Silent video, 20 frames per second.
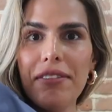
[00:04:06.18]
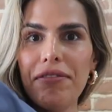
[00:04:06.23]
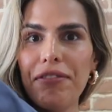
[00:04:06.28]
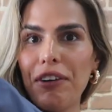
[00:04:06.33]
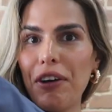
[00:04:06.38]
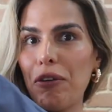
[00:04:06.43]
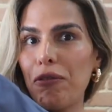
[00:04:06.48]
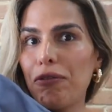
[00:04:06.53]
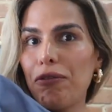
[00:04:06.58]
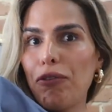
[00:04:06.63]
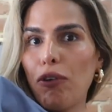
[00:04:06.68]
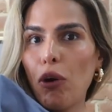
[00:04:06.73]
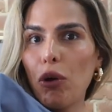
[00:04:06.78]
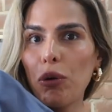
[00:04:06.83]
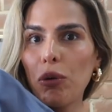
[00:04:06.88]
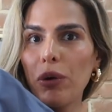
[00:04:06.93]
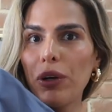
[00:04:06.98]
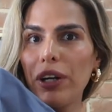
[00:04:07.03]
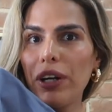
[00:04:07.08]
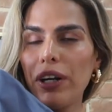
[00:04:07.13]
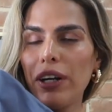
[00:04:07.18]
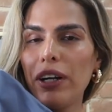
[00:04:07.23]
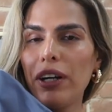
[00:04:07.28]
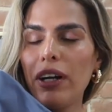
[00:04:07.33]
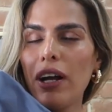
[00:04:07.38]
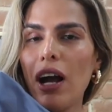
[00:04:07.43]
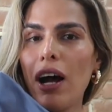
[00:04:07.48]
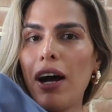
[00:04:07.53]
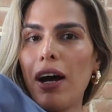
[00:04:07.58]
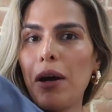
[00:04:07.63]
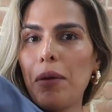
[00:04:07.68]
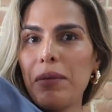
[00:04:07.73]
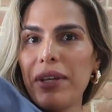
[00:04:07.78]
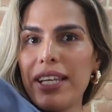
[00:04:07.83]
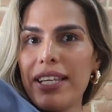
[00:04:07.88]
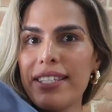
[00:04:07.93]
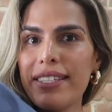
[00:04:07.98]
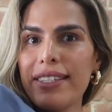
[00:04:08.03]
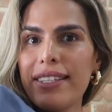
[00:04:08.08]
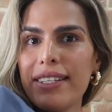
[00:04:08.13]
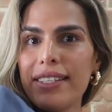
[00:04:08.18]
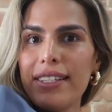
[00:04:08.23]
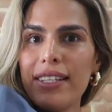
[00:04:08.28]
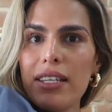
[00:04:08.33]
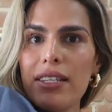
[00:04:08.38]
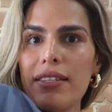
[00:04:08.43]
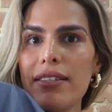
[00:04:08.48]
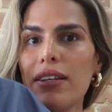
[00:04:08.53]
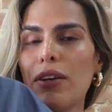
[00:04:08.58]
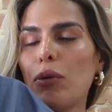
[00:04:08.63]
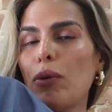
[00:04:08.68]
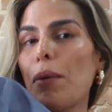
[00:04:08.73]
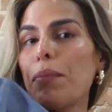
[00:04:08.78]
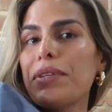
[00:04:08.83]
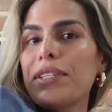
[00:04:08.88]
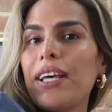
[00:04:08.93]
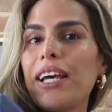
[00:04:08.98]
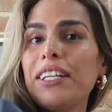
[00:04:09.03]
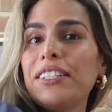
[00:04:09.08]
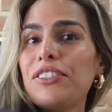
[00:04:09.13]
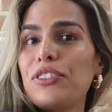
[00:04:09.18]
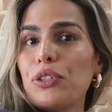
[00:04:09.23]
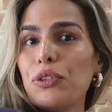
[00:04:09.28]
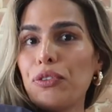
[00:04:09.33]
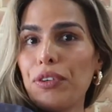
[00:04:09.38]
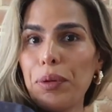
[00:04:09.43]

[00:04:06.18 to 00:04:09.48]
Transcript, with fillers: got it from Forward. It's the sister website to